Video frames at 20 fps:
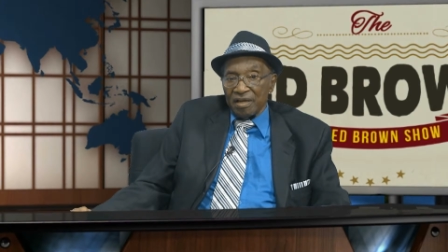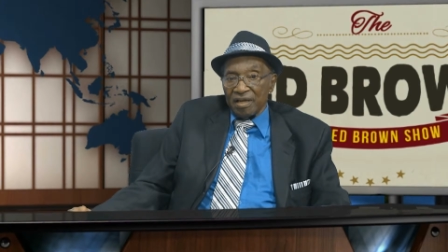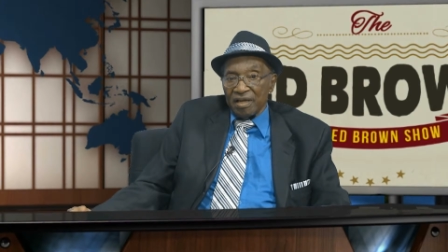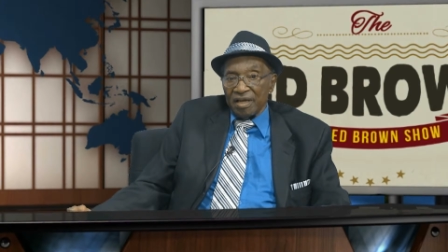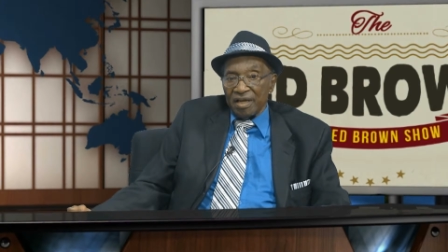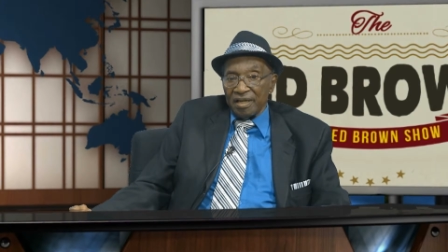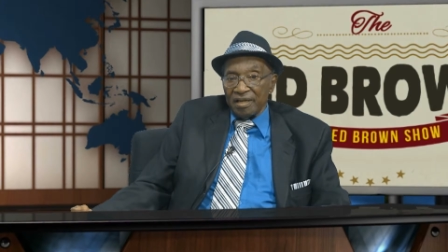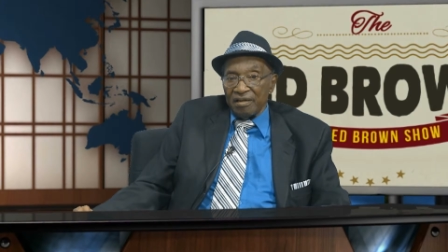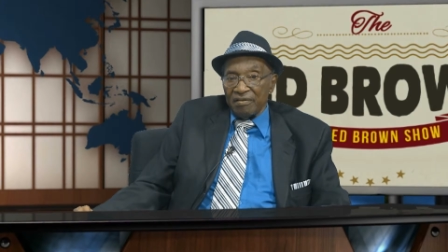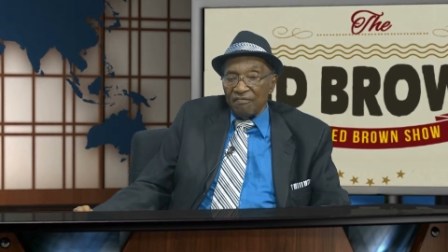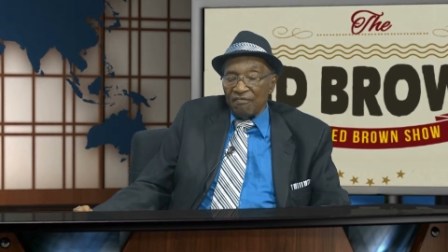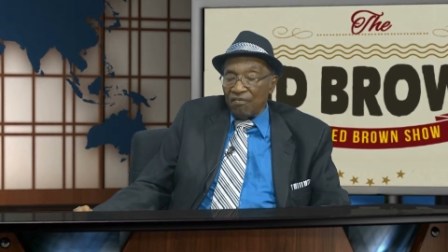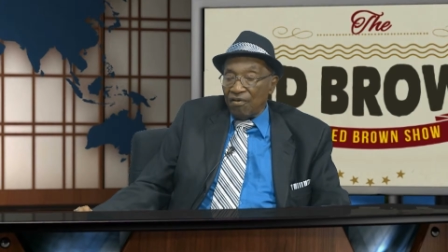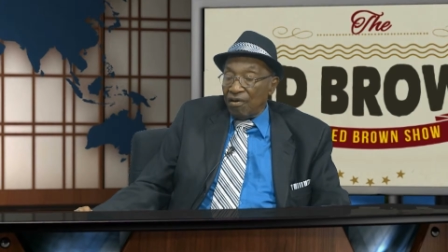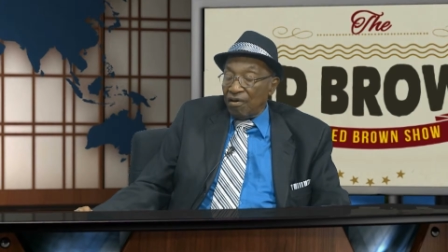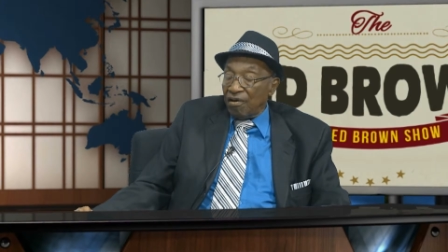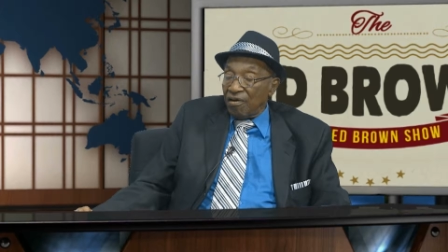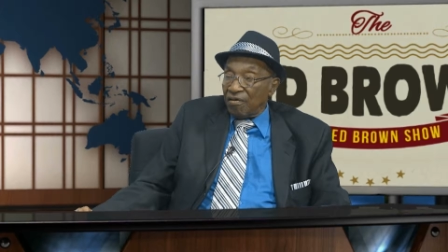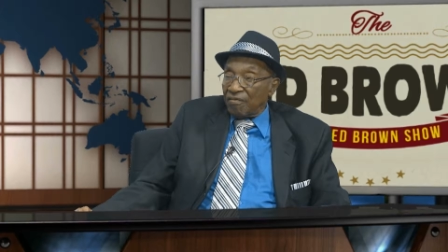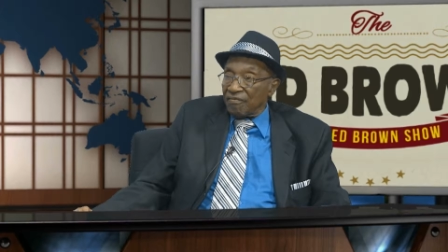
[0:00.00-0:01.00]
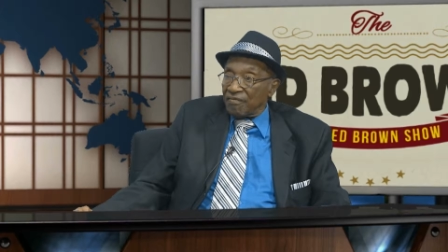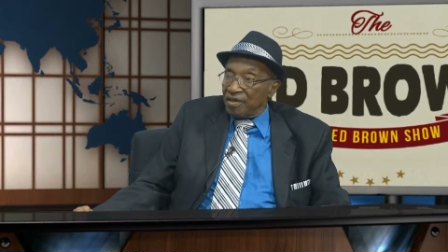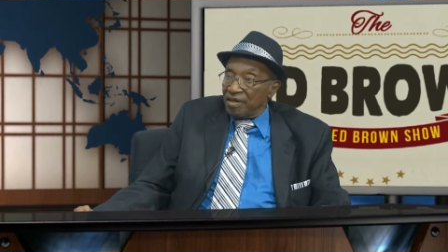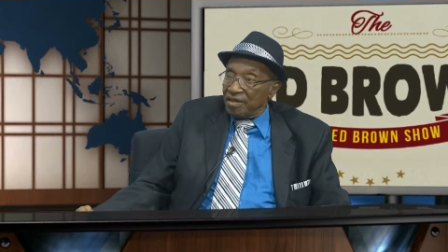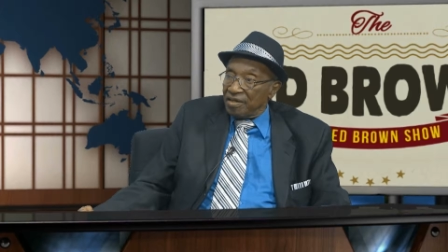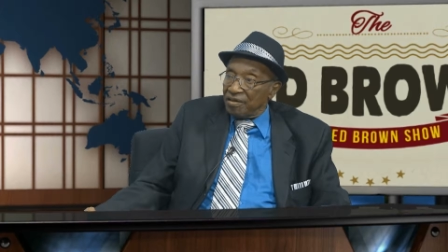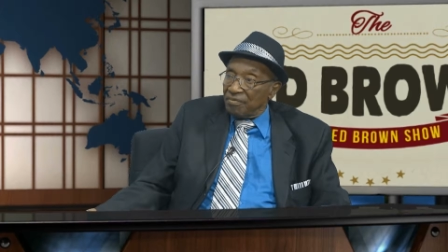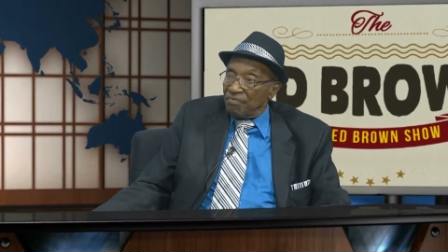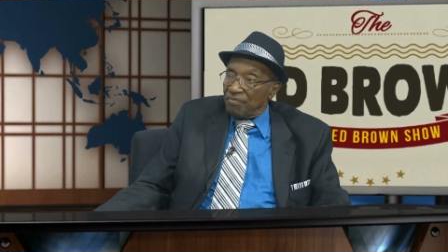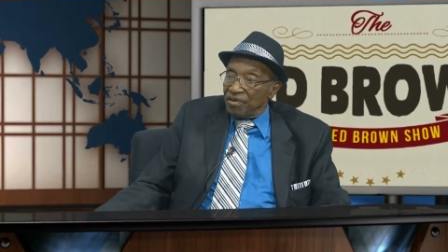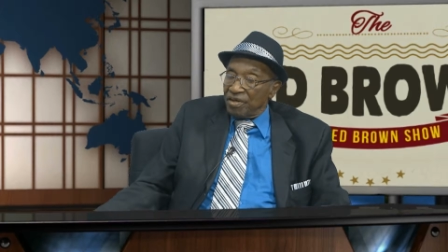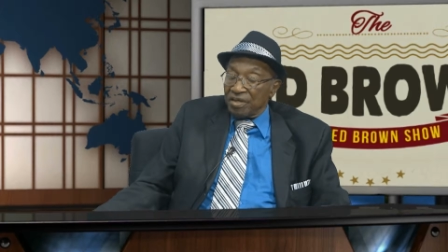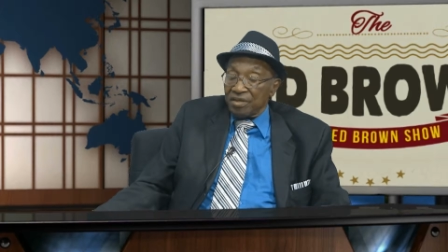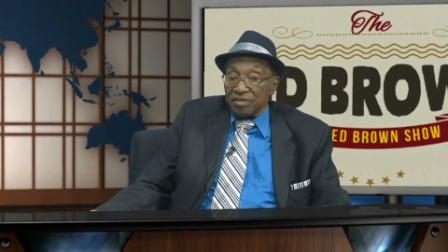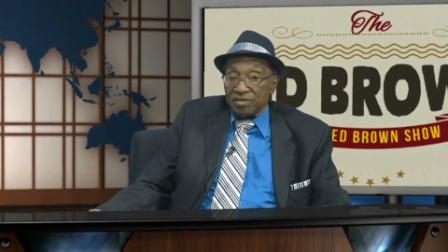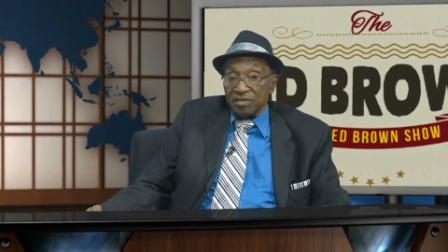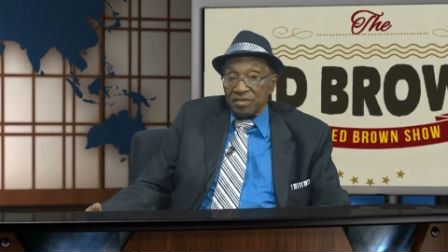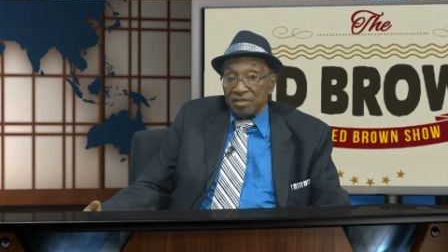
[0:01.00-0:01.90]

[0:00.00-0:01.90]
get involved in the business?